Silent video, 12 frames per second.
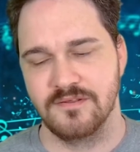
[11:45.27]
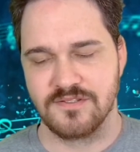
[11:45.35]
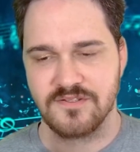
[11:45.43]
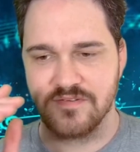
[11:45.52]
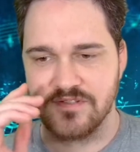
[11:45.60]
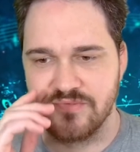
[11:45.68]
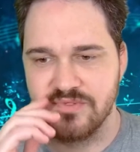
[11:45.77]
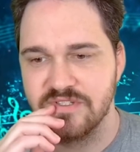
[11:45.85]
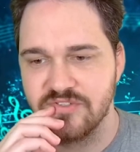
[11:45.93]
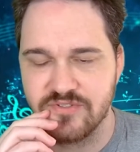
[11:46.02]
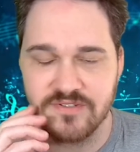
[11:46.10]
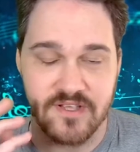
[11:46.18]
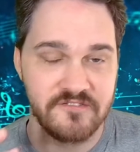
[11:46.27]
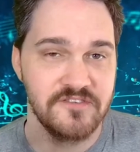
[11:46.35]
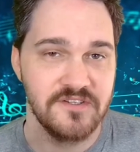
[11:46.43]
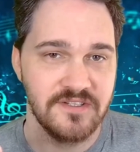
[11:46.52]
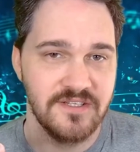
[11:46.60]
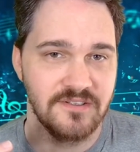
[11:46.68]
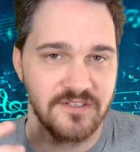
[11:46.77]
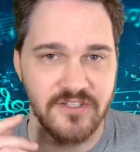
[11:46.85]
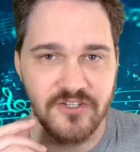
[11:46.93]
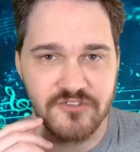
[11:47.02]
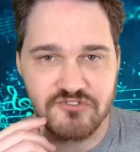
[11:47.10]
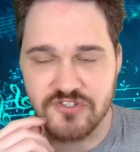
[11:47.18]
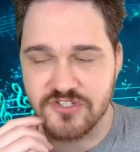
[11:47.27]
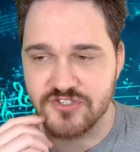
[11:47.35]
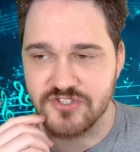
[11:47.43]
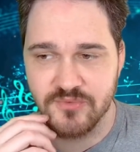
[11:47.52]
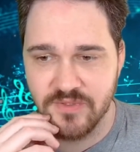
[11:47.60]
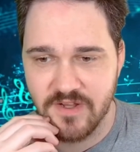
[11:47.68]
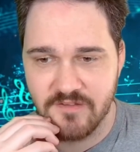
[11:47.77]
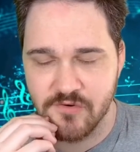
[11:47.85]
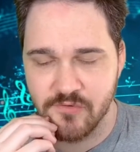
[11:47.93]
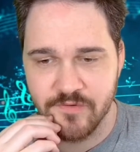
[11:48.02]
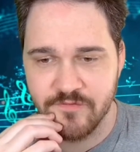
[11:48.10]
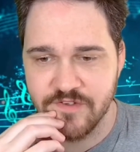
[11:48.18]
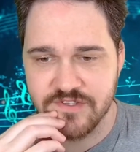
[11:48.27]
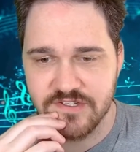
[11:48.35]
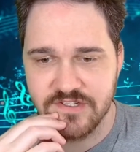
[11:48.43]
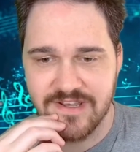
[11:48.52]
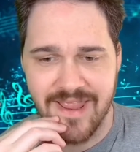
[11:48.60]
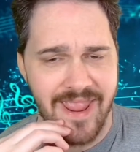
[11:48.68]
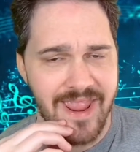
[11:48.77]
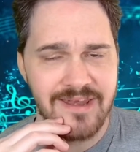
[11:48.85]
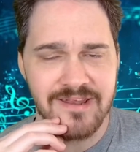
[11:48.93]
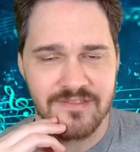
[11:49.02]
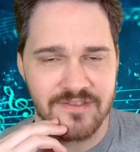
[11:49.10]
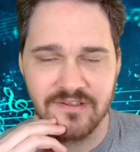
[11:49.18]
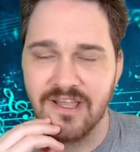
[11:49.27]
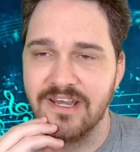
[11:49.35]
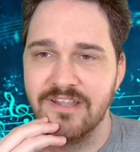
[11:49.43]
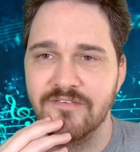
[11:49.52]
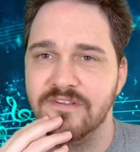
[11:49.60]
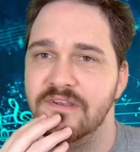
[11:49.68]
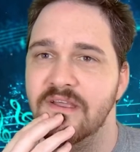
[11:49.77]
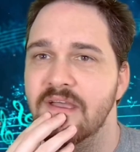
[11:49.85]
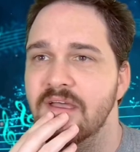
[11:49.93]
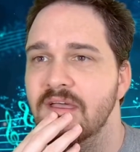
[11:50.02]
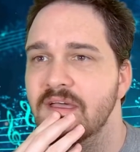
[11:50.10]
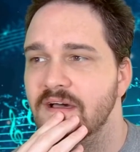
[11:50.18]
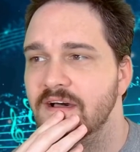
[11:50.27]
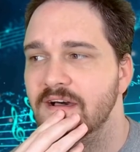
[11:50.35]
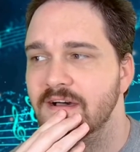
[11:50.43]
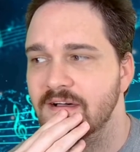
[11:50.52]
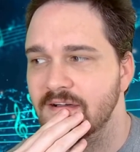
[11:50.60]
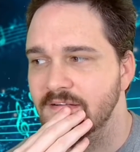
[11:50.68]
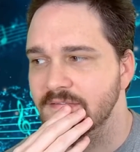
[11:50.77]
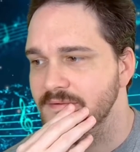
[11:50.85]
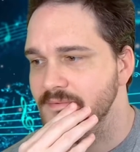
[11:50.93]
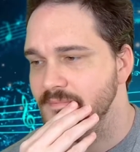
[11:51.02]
this was definitely a linear structure. We never revisited anything, not even a